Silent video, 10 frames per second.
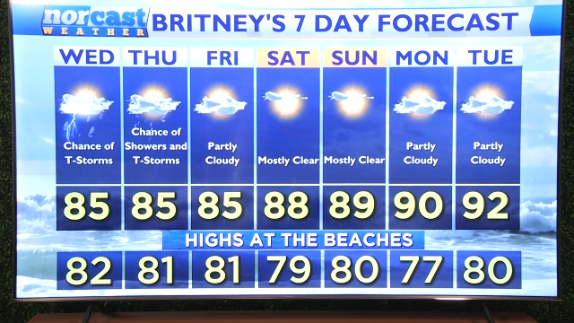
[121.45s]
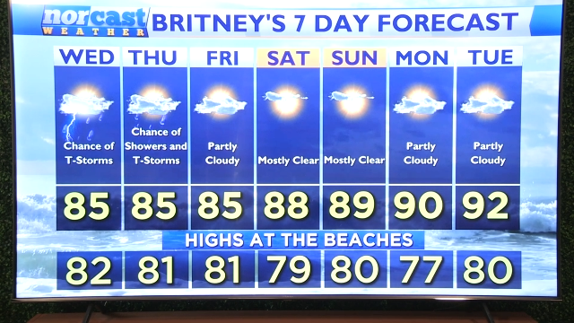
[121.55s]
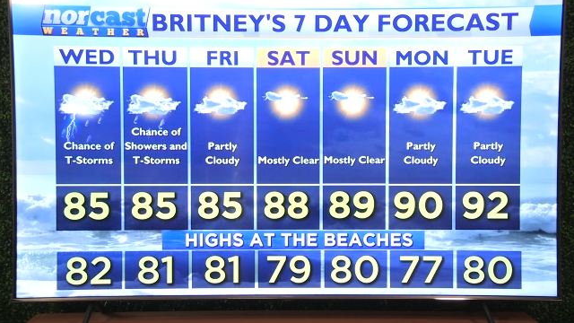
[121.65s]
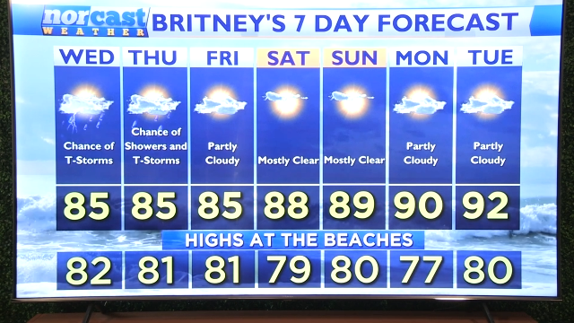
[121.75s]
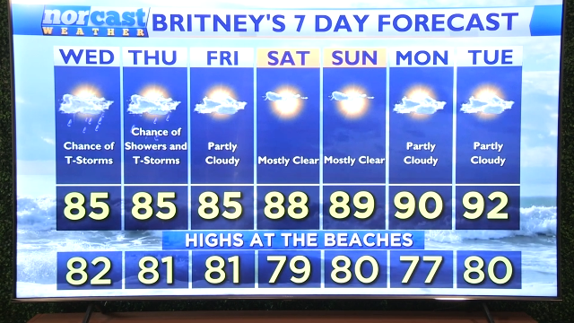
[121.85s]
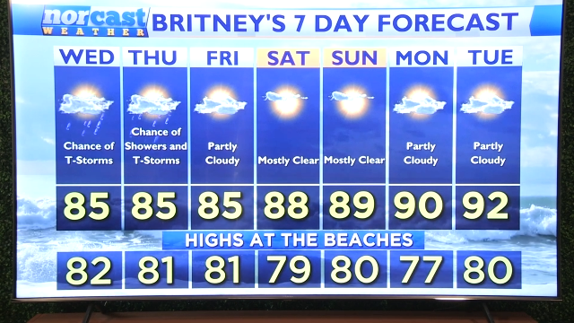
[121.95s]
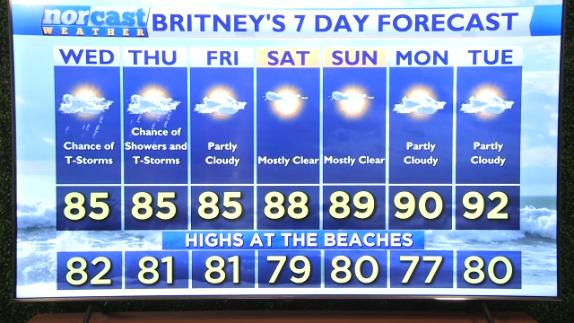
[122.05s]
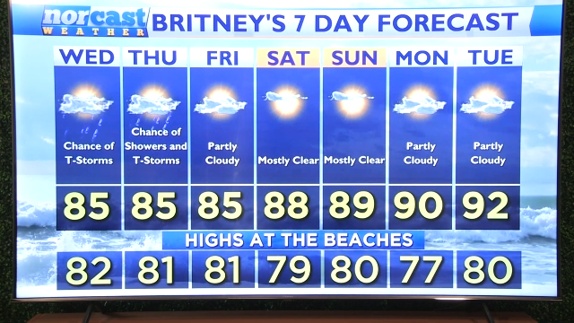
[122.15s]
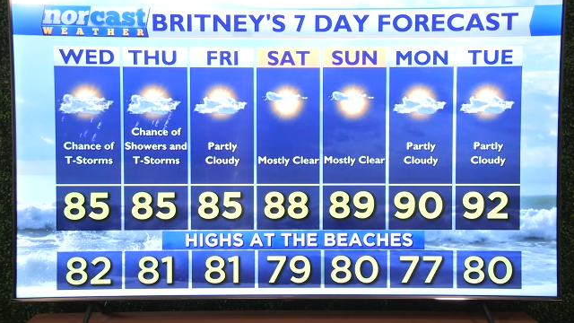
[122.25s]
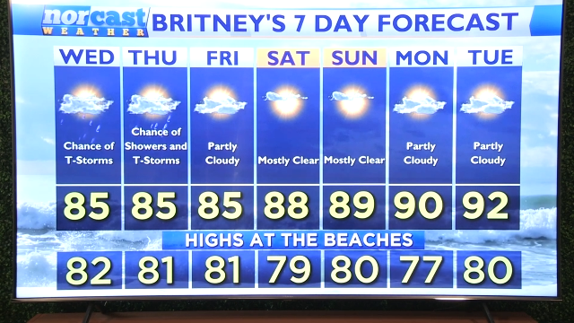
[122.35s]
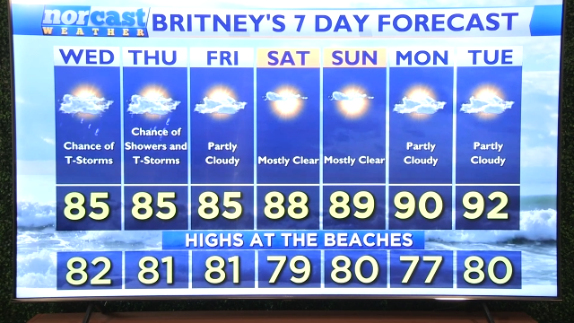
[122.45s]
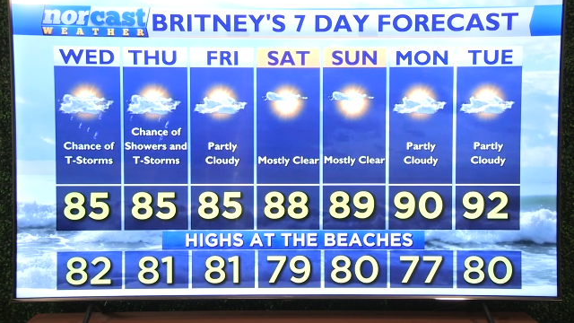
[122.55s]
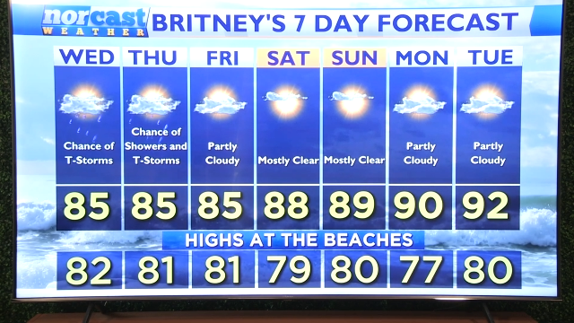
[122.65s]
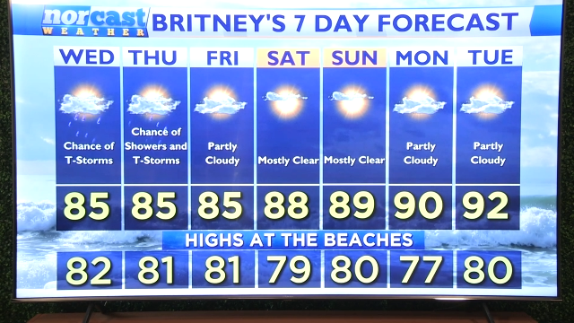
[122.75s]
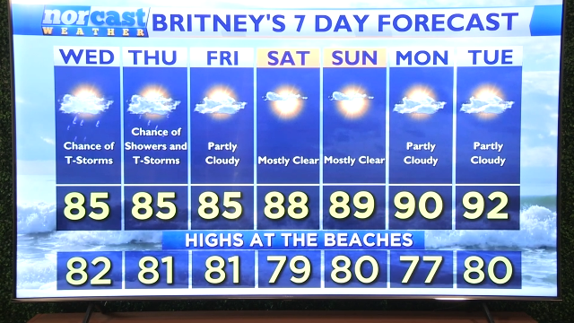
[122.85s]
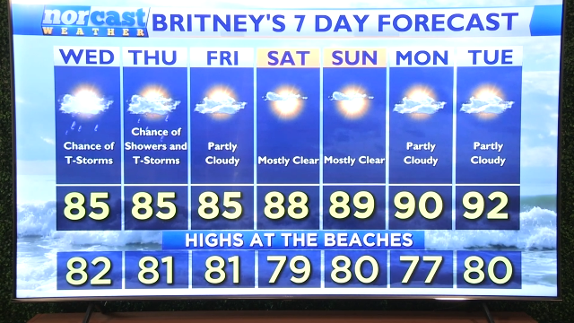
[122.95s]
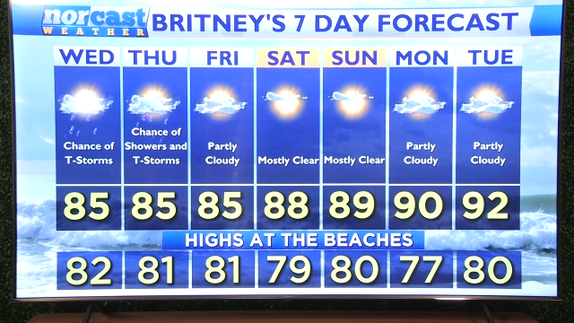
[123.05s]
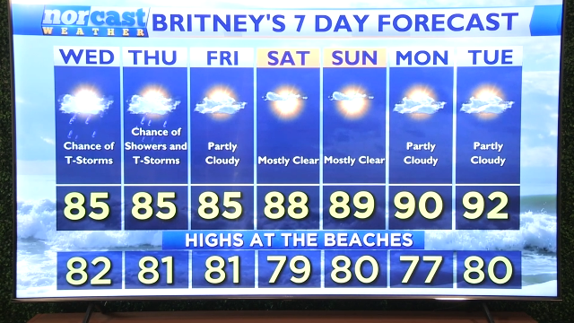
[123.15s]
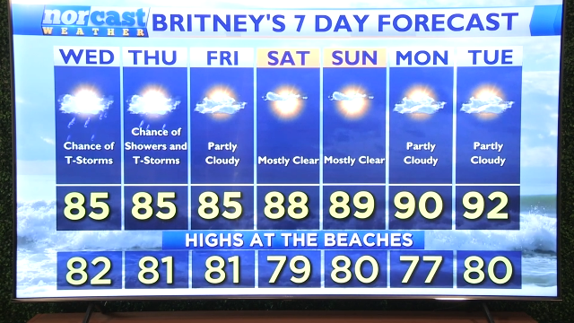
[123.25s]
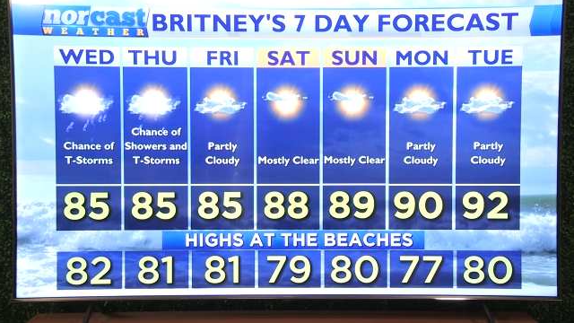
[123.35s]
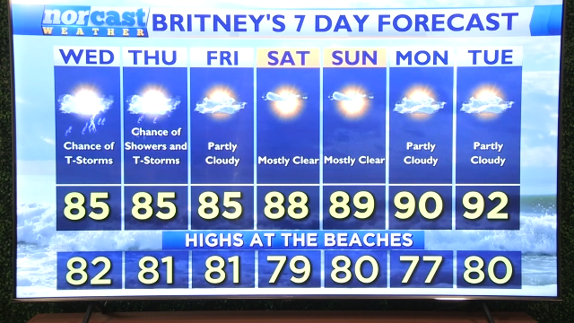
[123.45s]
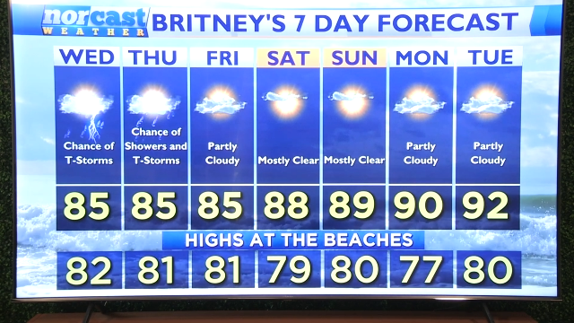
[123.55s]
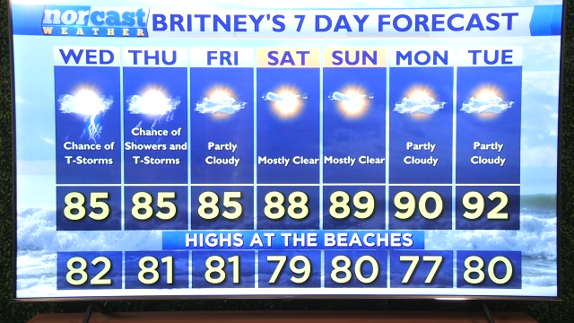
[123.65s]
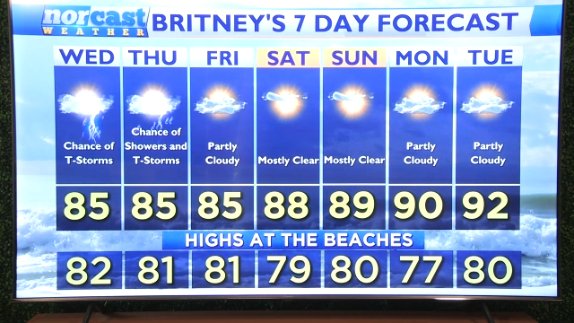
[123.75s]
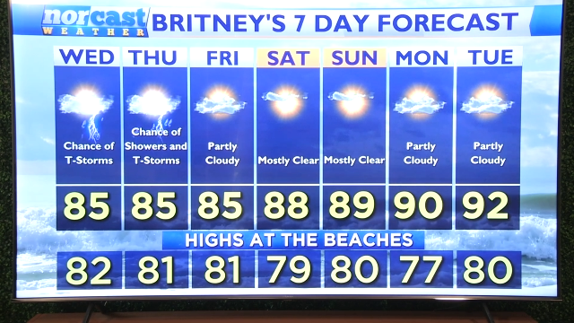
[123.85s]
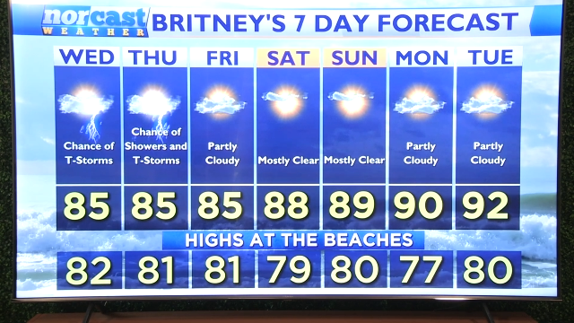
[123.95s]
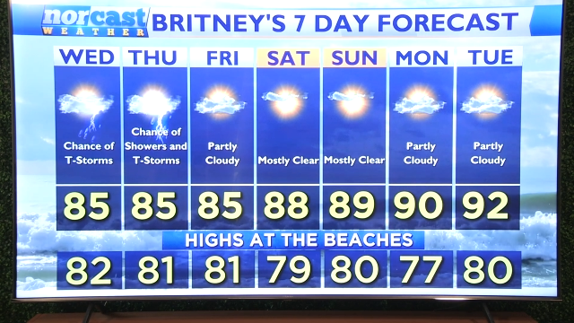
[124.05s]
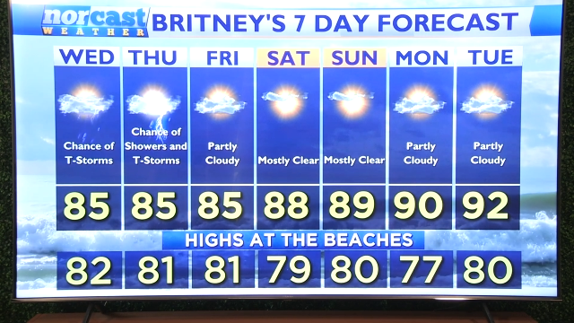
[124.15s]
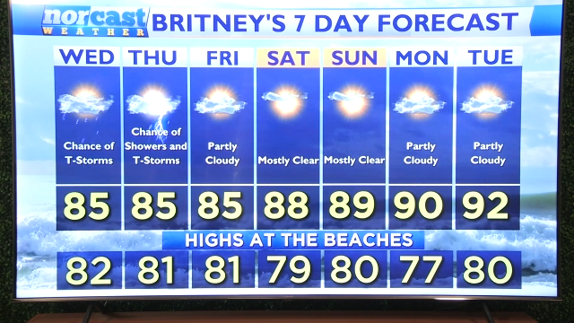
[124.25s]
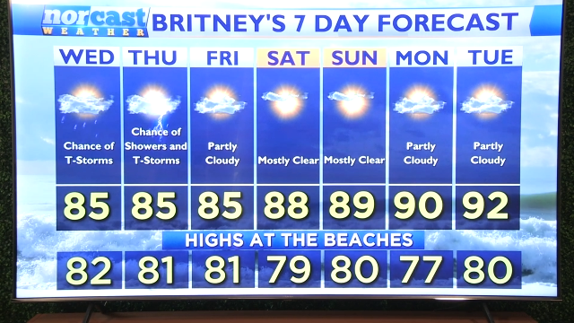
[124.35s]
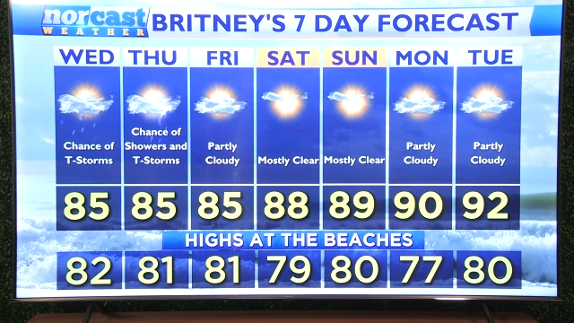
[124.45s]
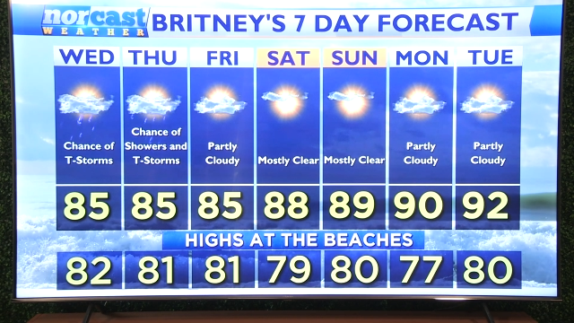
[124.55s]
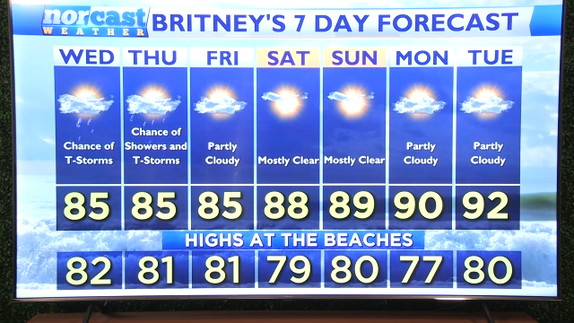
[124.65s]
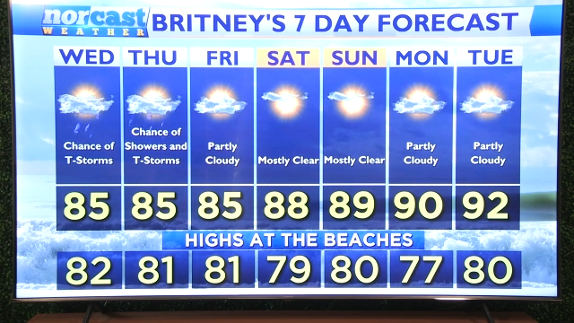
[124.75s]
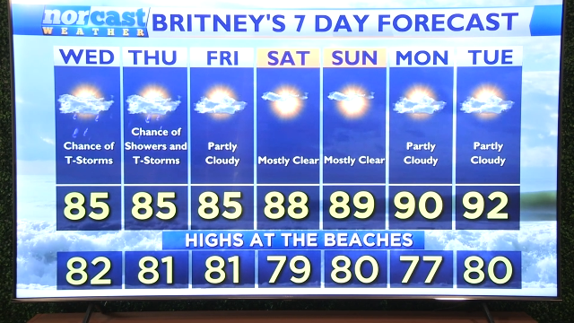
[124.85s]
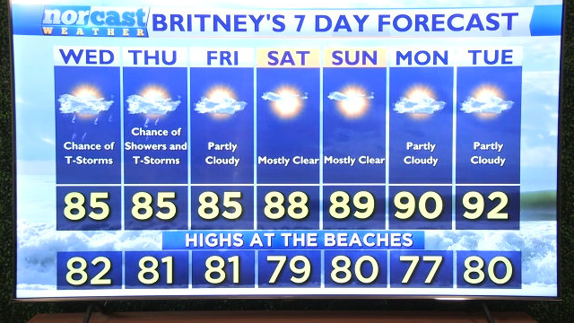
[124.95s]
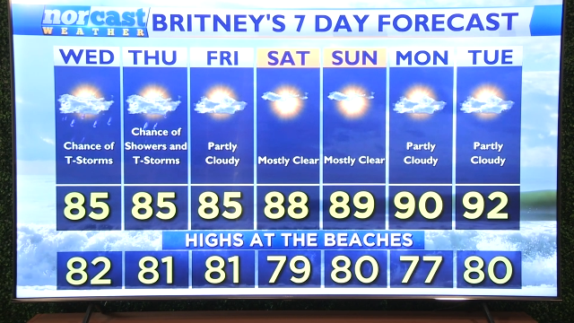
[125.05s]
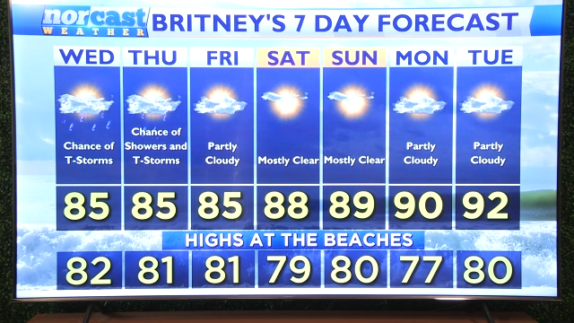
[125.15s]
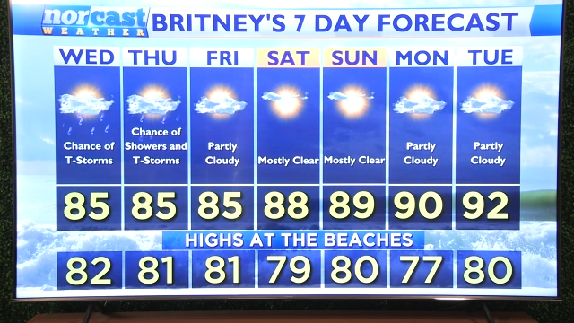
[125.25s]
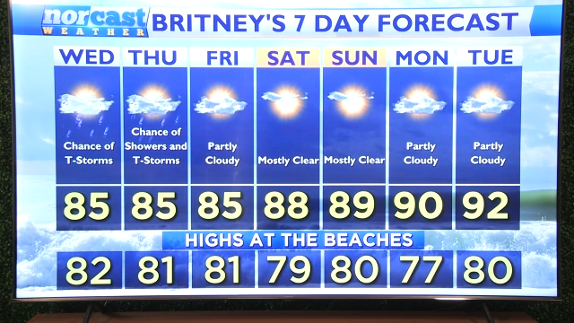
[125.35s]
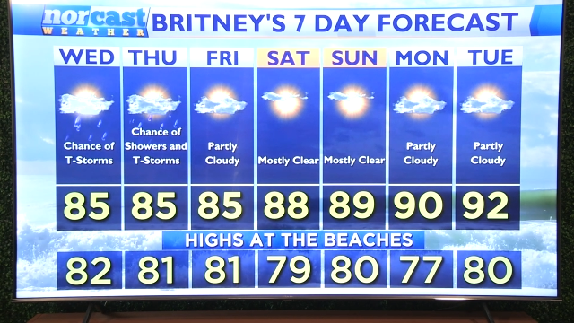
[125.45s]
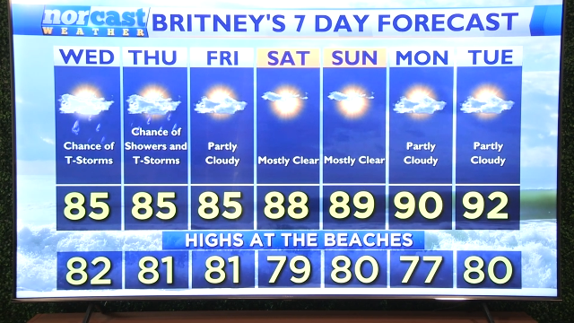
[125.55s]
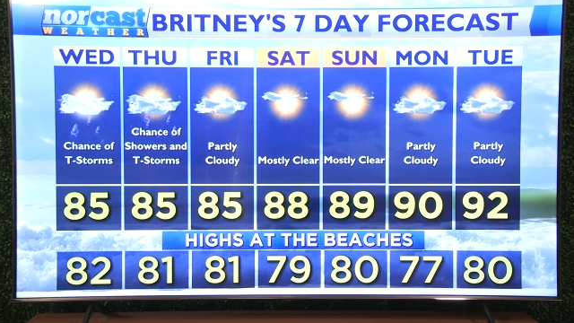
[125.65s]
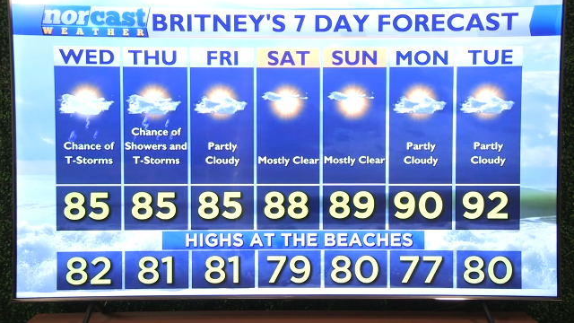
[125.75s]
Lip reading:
[unreadable: no face in view]